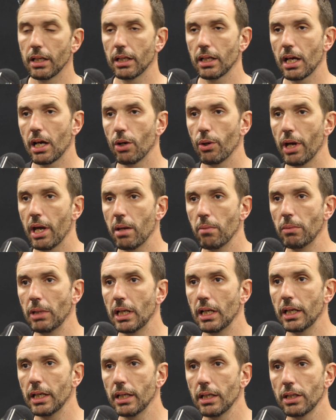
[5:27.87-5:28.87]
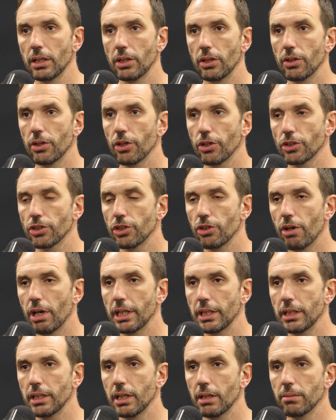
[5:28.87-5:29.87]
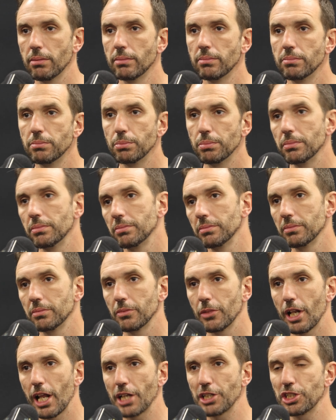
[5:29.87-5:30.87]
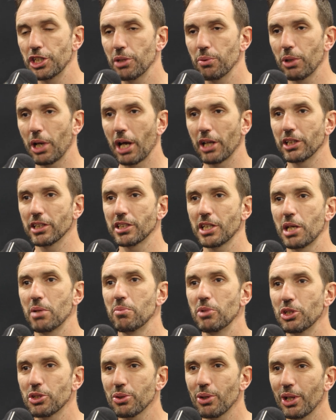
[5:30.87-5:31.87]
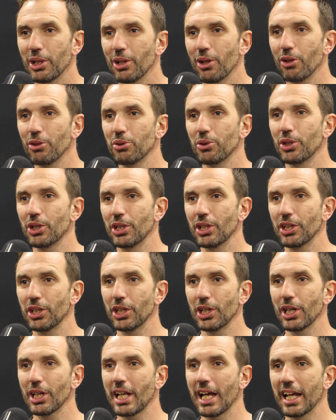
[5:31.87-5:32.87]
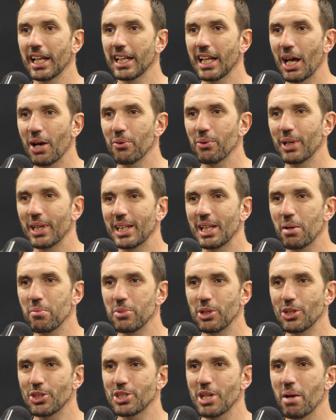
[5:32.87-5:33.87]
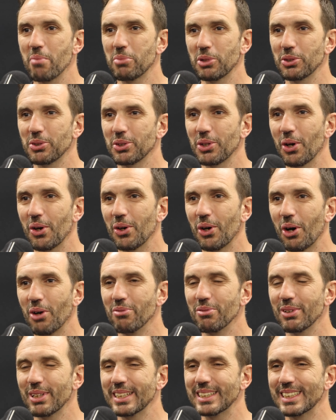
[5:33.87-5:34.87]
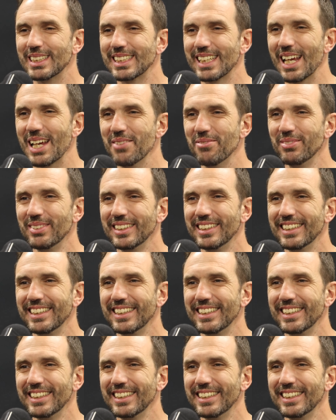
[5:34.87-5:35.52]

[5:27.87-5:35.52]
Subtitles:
Now Emily, it's no ideal. Last year we had the same issue a lot during the year, and we end up being champions, so hopefully it's the same.